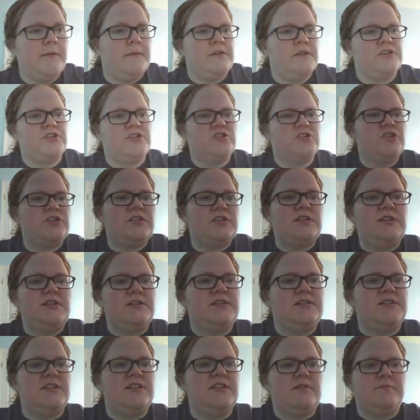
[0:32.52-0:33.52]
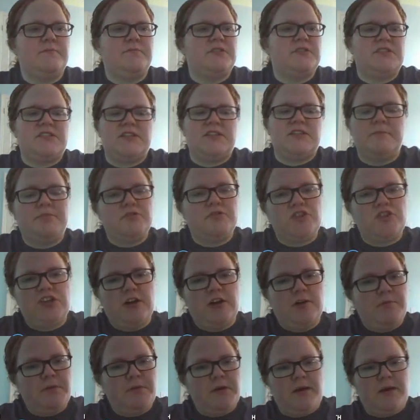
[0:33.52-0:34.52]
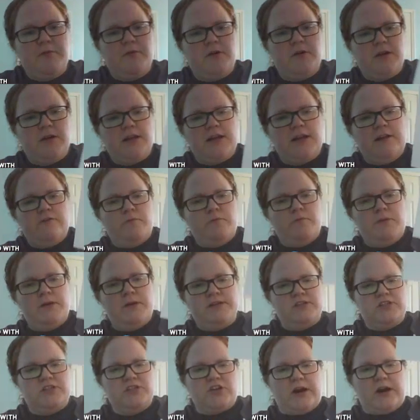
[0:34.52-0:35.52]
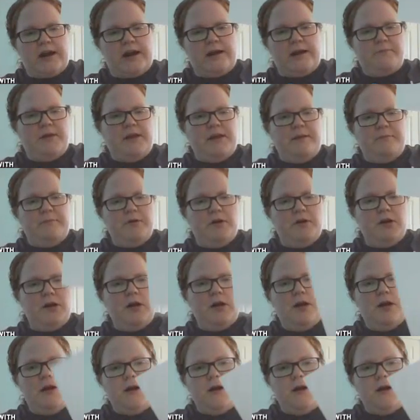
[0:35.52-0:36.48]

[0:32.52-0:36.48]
So just a simple sheet of paper. It can even be a scrap paper.